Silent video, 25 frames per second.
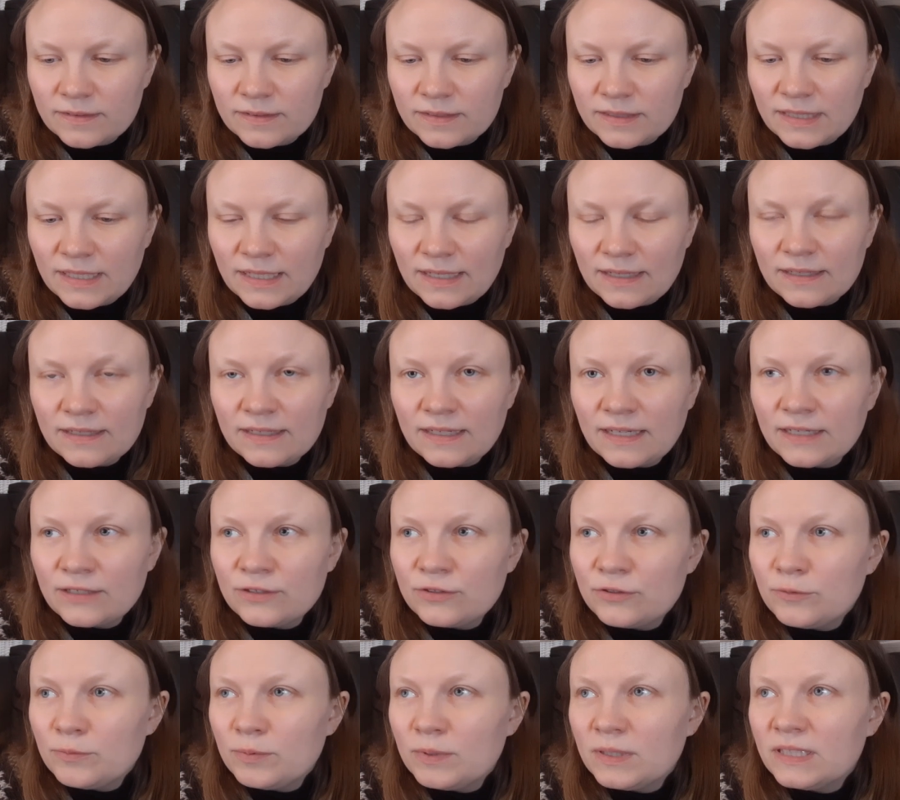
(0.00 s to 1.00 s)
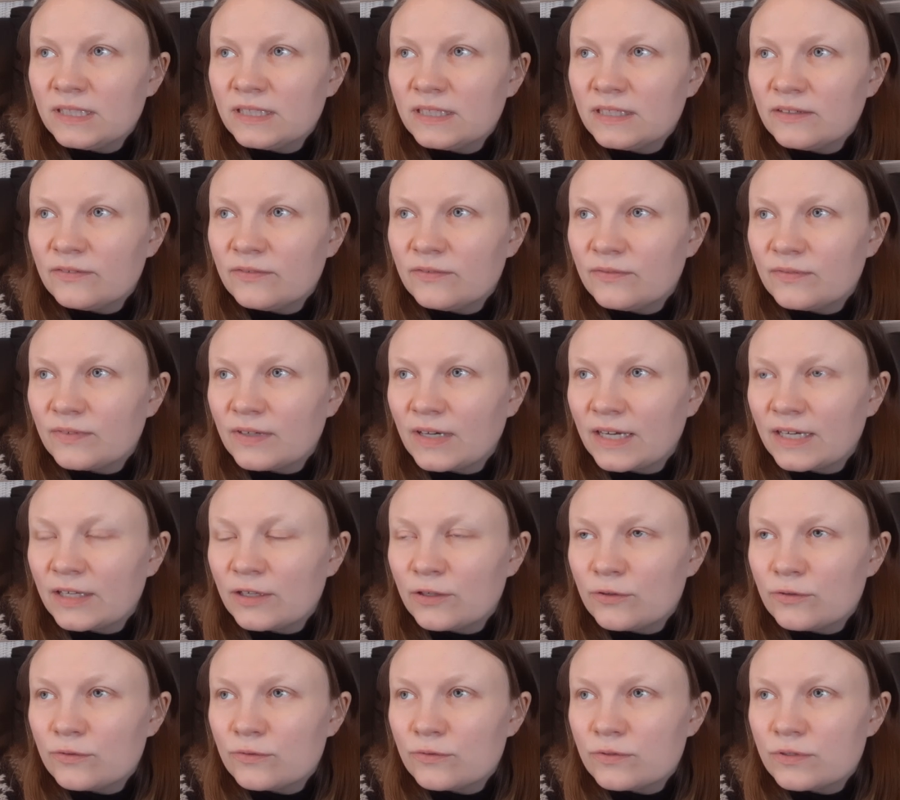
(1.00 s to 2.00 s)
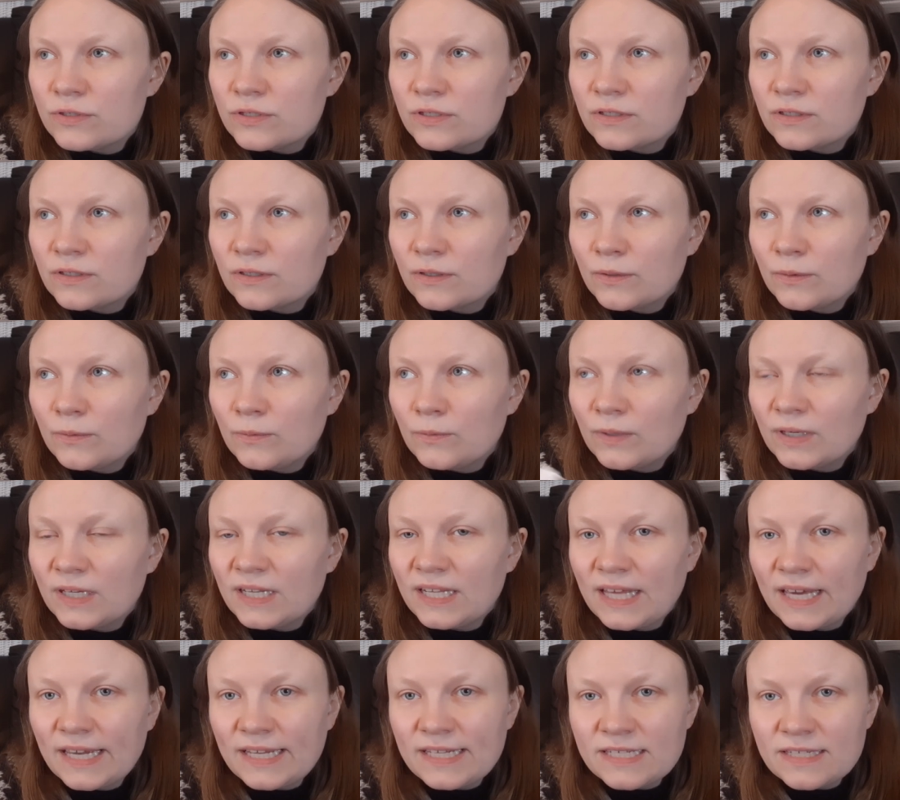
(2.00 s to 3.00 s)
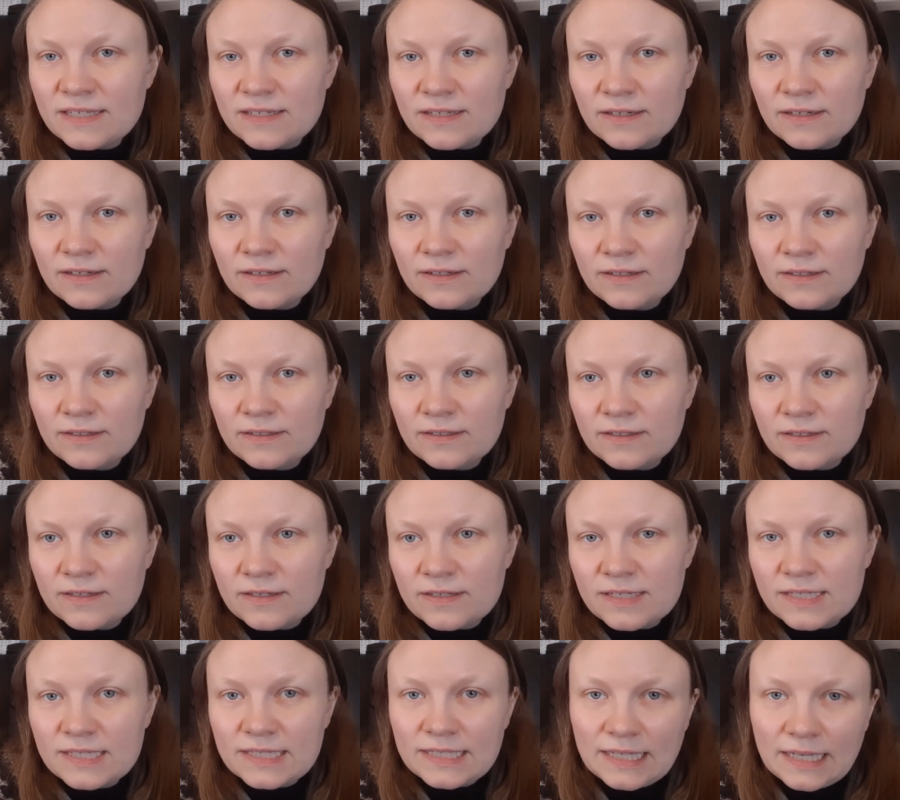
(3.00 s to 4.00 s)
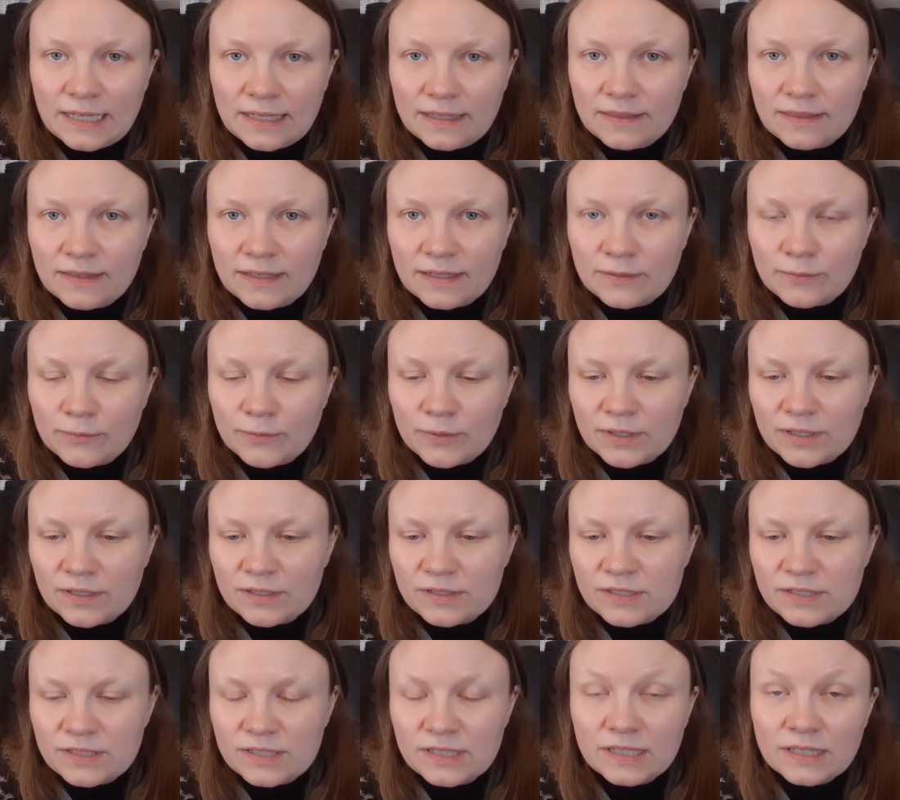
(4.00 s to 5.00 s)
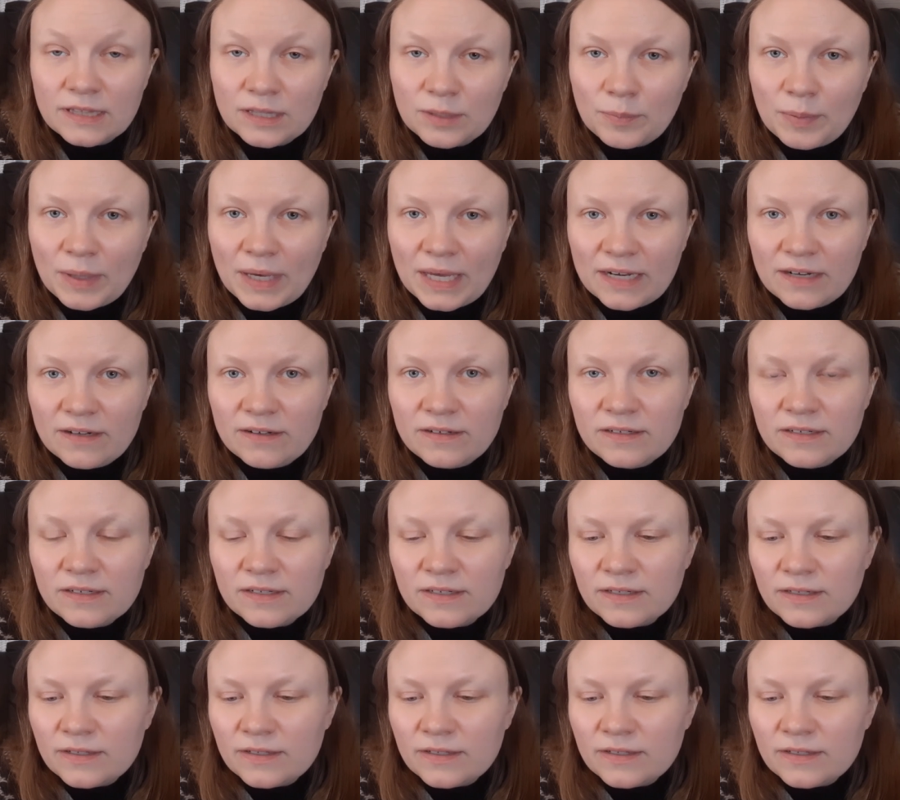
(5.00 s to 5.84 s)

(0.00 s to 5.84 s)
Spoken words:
Yeah, and I do believe I used one extra skein than was in the pattern,